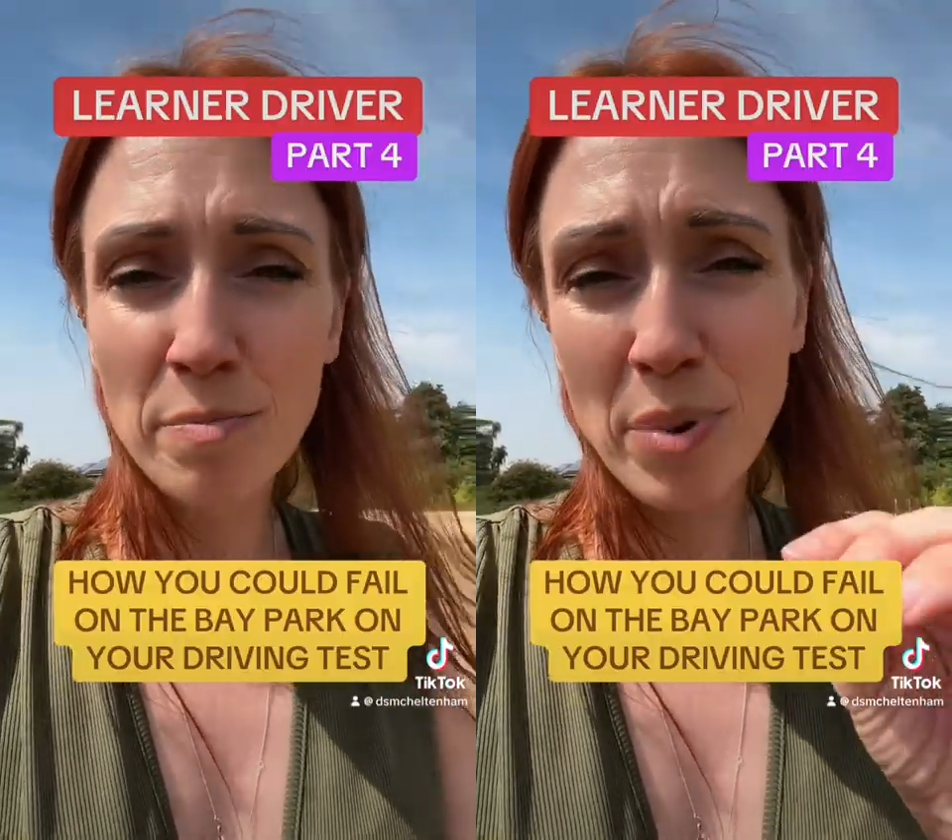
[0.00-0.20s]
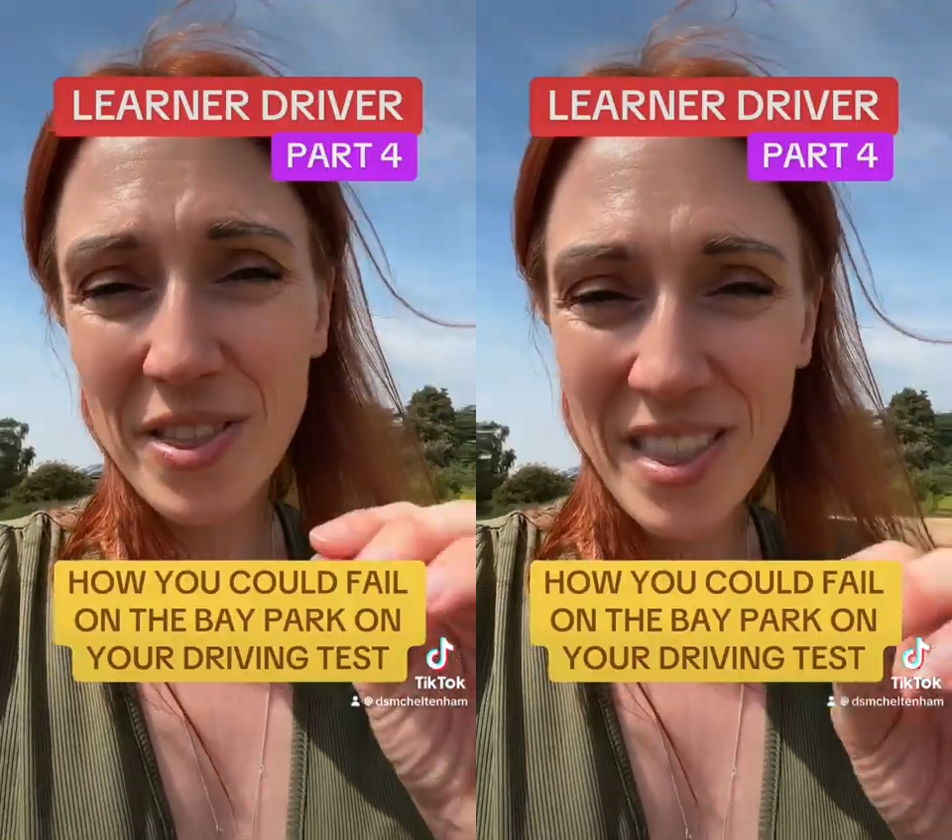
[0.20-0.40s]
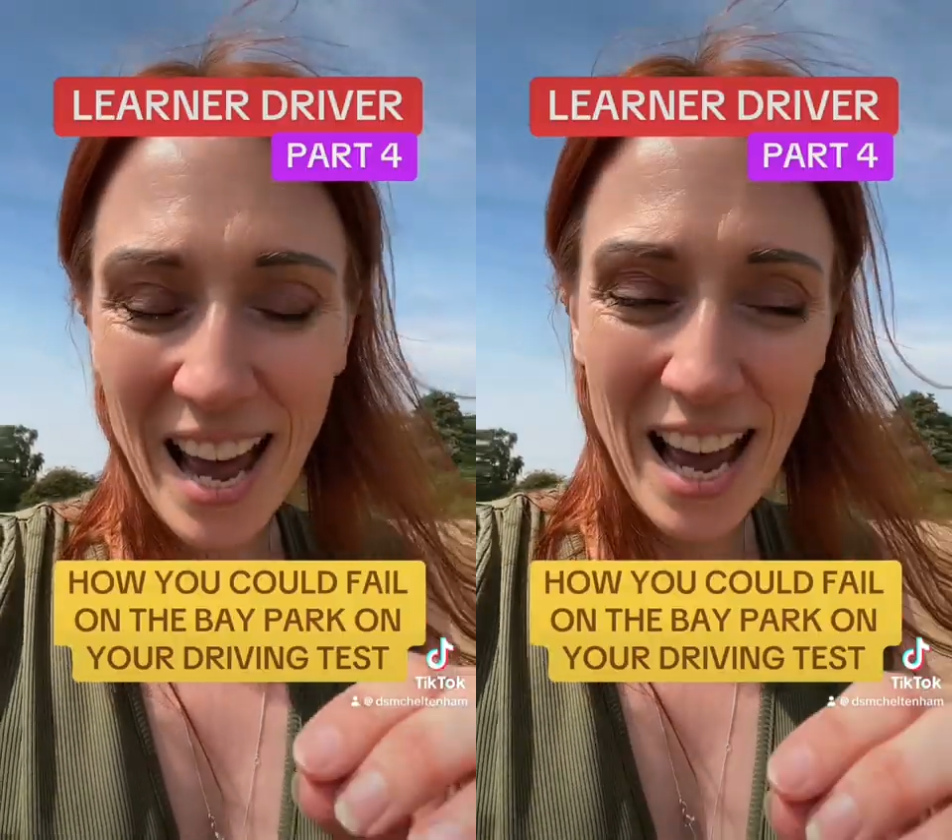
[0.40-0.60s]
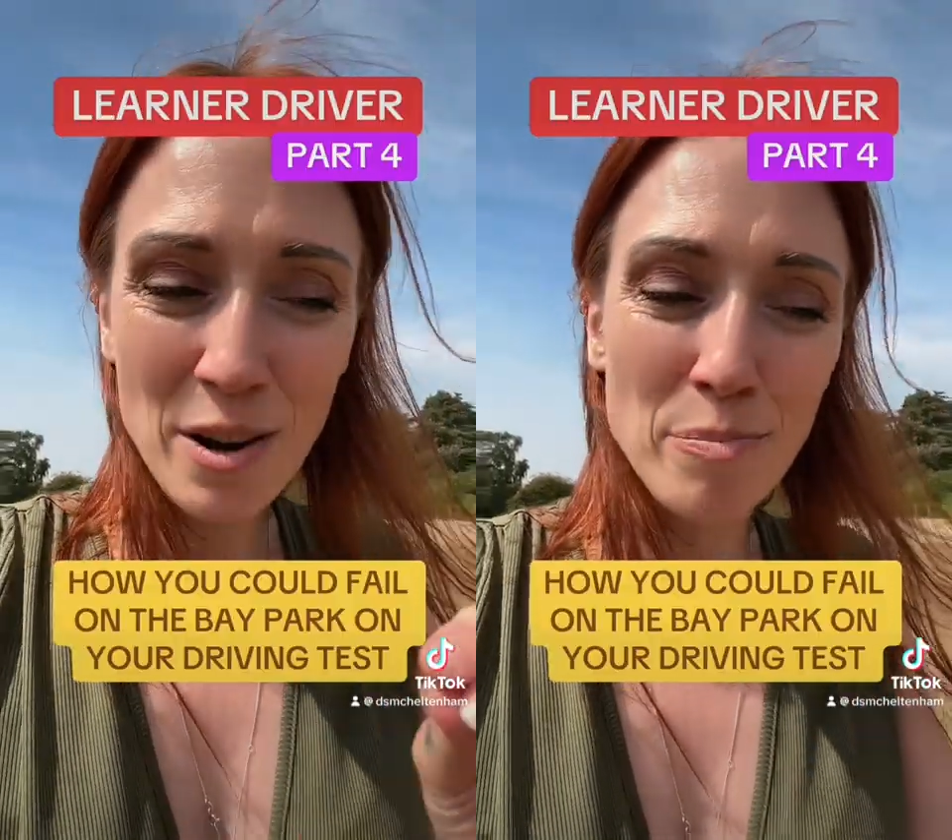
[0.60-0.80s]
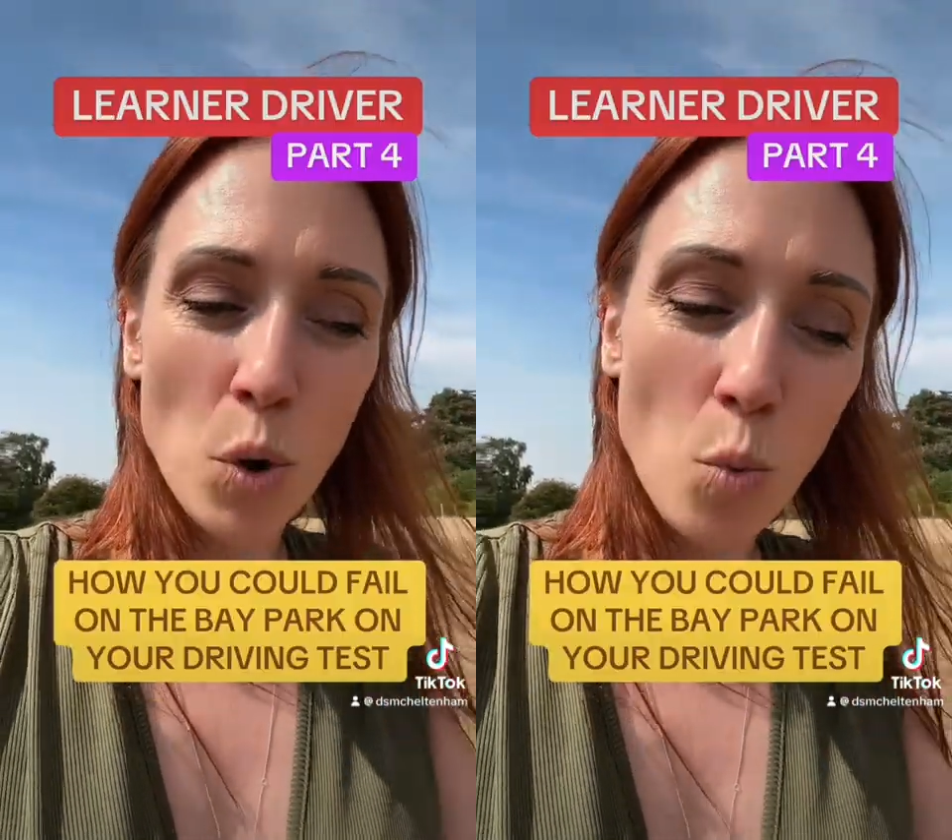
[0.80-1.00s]

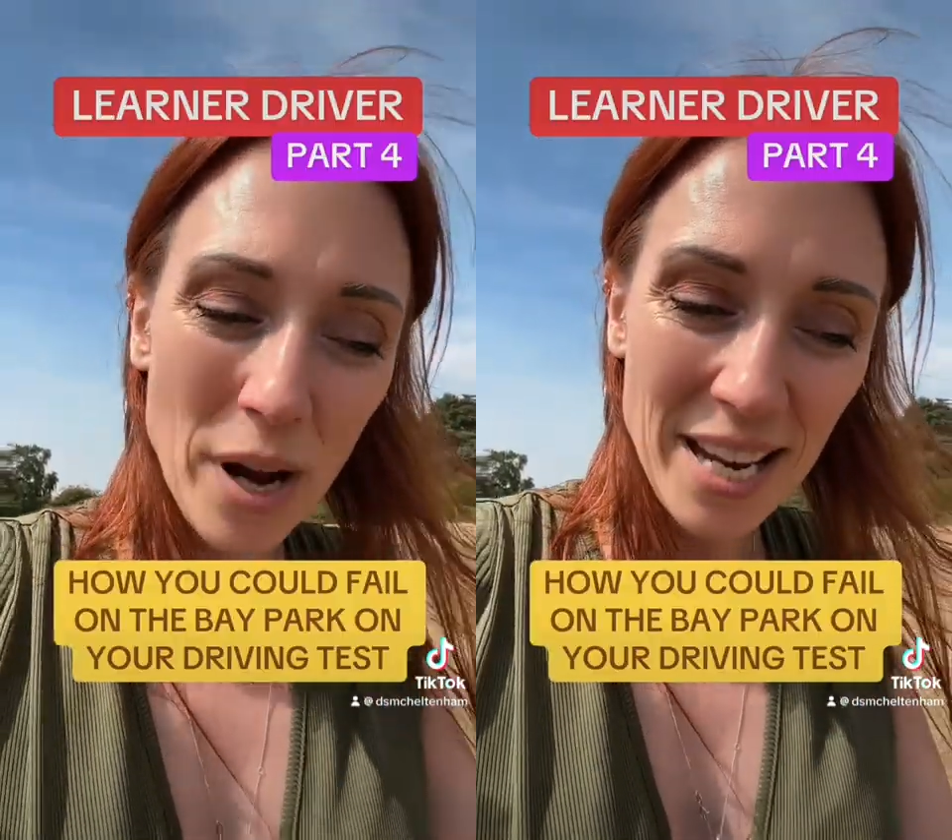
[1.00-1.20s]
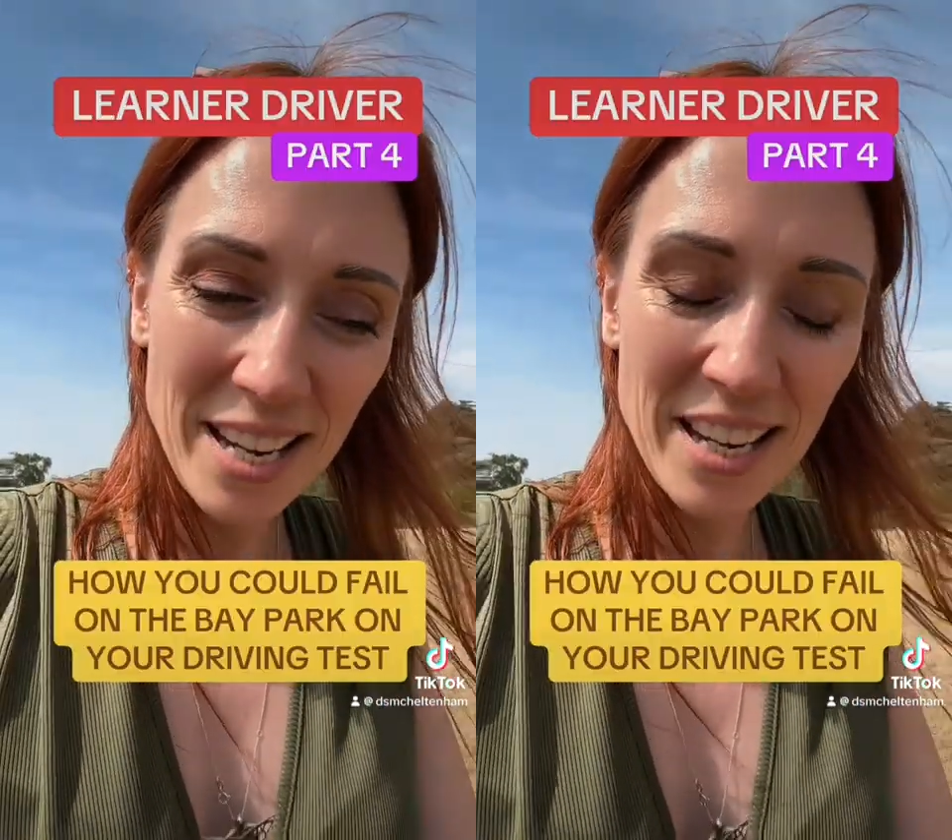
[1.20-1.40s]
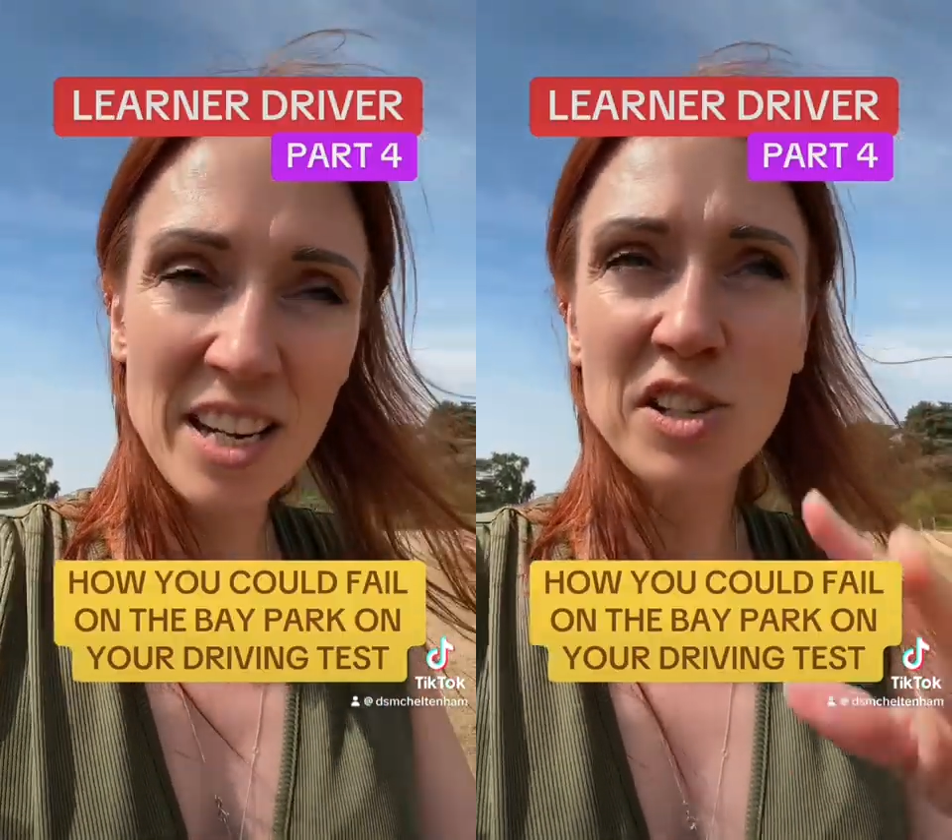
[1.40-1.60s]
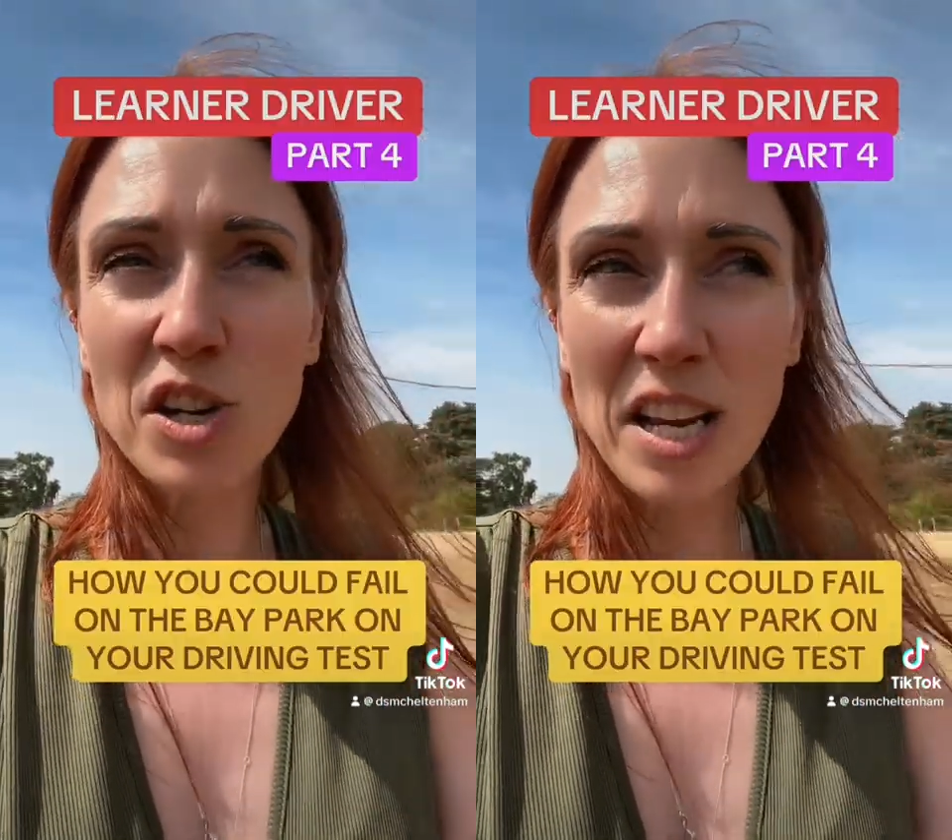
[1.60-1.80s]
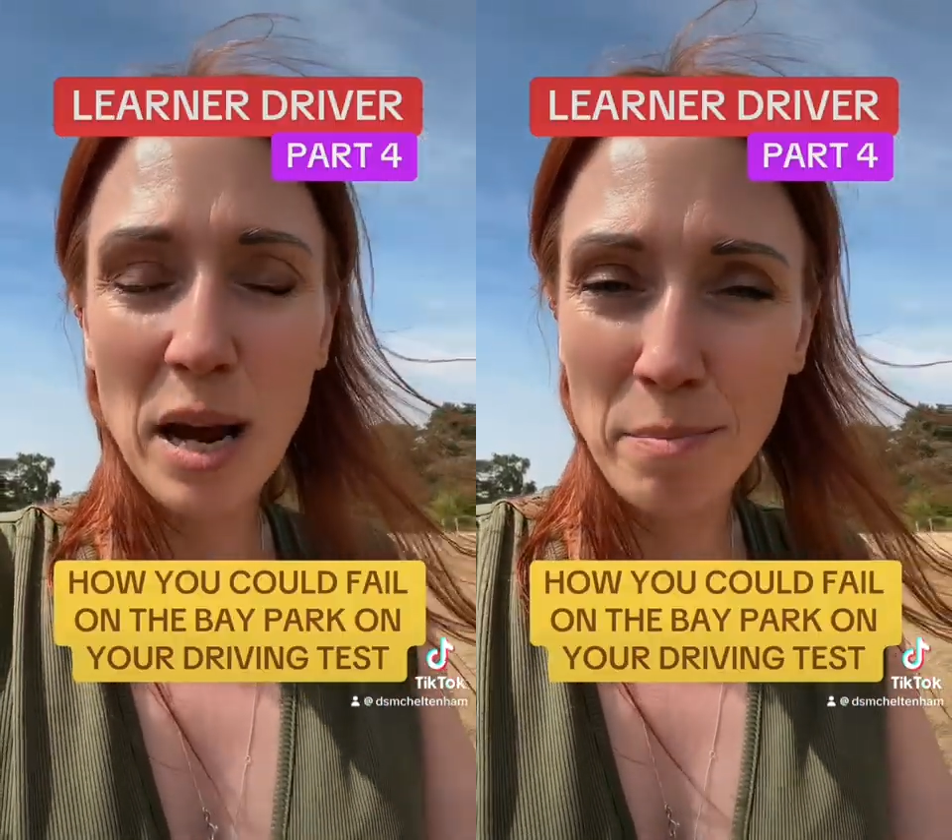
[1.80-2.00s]
but weak, so you get